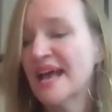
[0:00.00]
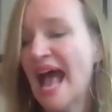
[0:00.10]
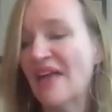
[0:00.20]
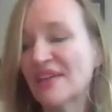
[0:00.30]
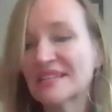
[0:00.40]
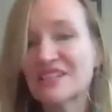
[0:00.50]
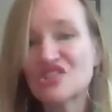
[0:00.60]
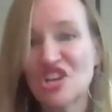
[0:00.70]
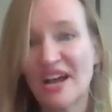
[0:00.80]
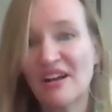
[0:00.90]
And then as a
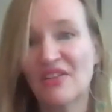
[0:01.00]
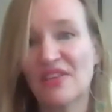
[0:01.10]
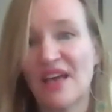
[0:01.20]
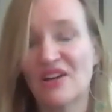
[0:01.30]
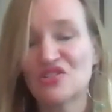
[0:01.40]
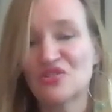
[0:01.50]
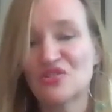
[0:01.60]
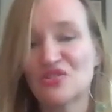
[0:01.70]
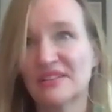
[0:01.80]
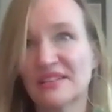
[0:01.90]
check on the actual
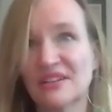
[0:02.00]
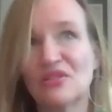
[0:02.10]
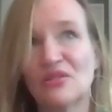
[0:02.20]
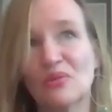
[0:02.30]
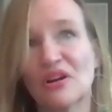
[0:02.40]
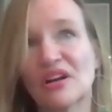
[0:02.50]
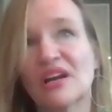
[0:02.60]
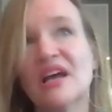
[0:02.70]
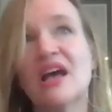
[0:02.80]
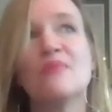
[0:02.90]
analytical work,
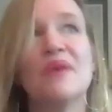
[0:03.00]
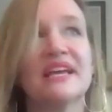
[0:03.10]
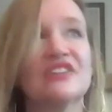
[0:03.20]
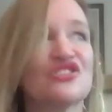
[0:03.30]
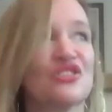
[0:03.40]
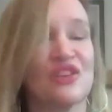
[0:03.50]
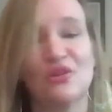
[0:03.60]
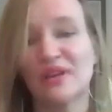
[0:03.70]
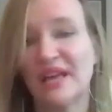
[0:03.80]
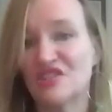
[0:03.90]
making sure that
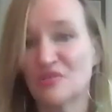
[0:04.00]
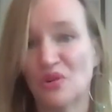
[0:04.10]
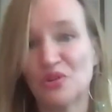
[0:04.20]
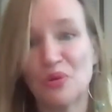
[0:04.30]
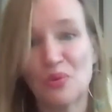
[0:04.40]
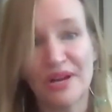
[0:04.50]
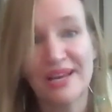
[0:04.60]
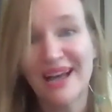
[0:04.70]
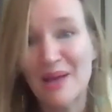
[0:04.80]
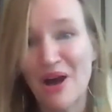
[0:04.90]
you engage in multiple
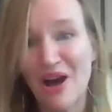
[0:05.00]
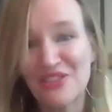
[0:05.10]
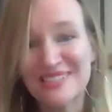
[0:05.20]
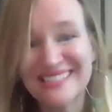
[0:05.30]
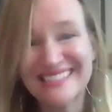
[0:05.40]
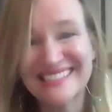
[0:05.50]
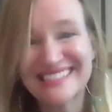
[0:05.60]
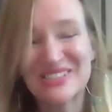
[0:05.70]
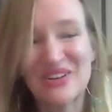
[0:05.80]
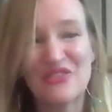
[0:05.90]
working hypotheses.
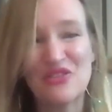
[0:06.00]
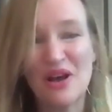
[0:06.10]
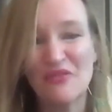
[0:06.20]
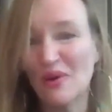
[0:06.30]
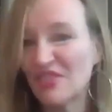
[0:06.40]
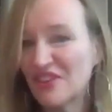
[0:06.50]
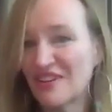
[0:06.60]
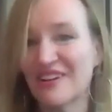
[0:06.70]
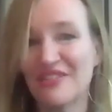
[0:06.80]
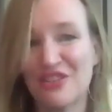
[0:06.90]
So if you have one
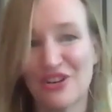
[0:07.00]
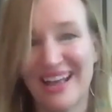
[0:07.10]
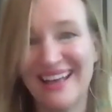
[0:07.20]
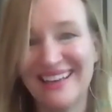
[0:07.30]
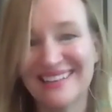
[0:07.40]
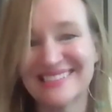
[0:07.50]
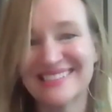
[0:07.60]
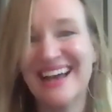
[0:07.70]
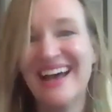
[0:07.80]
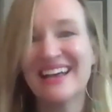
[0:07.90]
theory of your case,
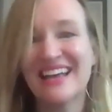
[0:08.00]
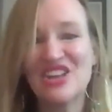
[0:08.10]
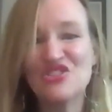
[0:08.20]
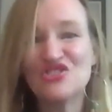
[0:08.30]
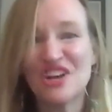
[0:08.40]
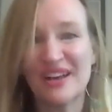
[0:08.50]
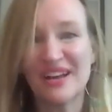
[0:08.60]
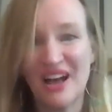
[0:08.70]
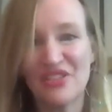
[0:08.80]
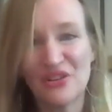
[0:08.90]
can you generate
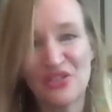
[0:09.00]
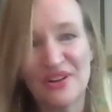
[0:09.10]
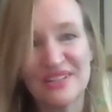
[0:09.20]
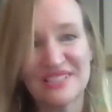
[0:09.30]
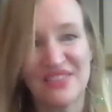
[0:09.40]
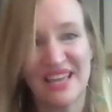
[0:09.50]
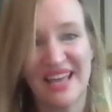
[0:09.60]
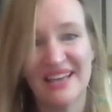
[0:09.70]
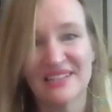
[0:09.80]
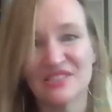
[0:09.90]
other theories of the
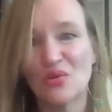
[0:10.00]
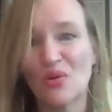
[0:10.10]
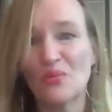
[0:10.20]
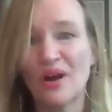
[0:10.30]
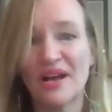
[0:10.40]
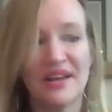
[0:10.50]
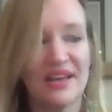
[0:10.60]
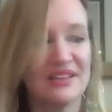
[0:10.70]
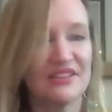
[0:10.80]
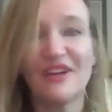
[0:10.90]
case, or what
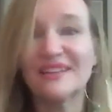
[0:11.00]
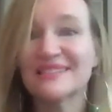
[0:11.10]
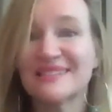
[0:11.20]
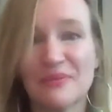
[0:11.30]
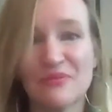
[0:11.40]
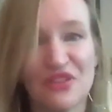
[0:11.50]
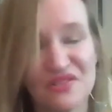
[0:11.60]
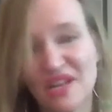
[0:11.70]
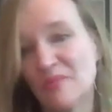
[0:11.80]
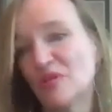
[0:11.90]
a defense team, for
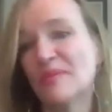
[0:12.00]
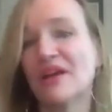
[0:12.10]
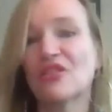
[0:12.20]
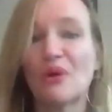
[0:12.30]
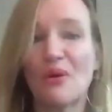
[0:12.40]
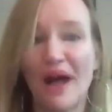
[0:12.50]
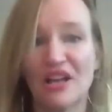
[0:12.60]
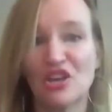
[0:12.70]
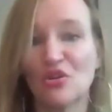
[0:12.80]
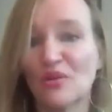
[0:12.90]
example, might throw at
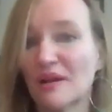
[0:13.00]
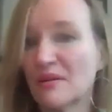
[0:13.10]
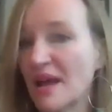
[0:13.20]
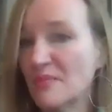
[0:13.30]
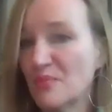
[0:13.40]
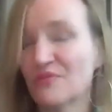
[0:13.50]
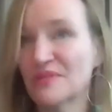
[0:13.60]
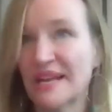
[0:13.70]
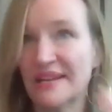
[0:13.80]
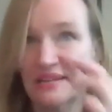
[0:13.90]
you and
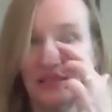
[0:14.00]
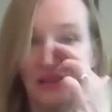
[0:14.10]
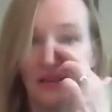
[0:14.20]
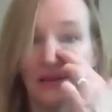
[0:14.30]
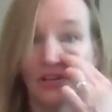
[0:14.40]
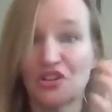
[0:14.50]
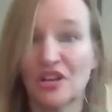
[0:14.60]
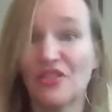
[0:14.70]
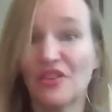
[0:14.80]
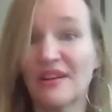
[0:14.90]
present as an
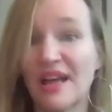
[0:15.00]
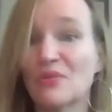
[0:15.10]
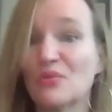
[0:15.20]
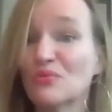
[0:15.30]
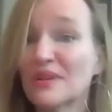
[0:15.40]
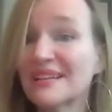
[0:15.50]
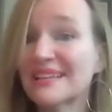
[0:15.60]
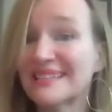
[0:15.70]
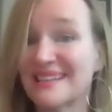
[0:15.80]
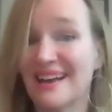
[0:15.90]
alternate theory, and
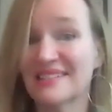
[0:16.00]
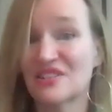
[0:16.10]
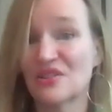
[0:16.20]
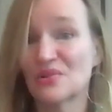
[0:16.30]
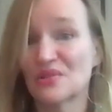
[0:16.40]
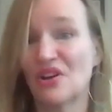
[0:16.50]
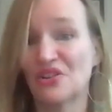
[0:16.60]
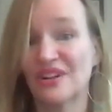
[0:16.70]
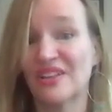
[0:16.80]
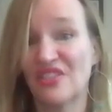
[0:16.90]
really test those
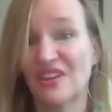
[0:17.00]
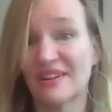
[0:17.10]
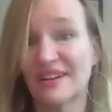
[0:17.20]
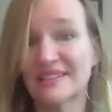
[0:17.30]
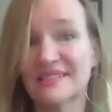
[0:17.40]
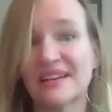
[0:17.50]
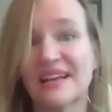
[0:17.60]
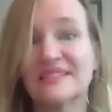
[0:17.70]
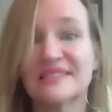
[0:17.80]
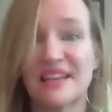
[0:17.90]
alternate theories
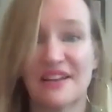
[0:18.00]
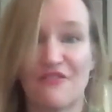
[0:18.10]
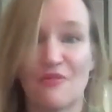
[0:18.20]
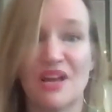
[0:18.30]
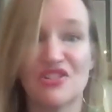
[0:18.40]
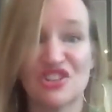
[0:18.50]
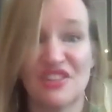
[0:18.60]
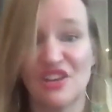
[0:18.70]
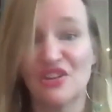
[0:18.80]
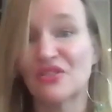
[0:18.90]
against the information
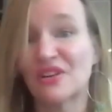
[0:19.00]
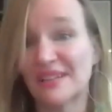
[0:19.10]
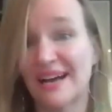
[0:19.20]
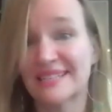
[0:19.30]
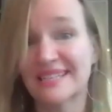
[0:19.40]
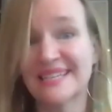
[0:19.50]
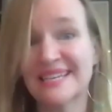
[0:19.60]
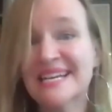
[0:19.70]
that you've collected